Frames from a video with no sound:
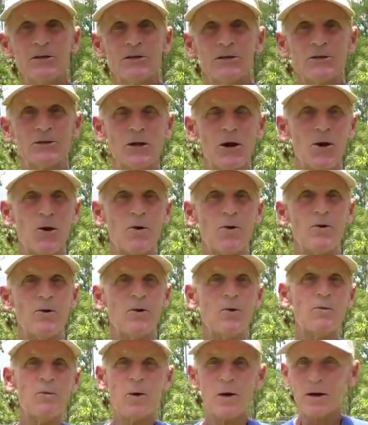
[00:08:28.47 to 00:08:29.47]
So
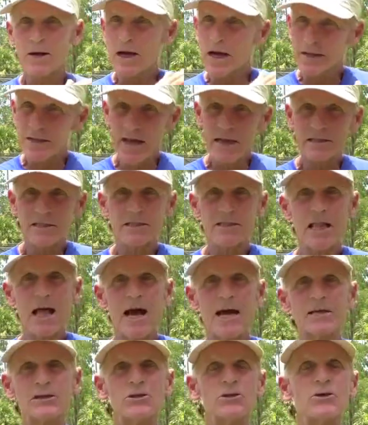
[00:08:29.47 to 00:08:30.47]
work on that slice.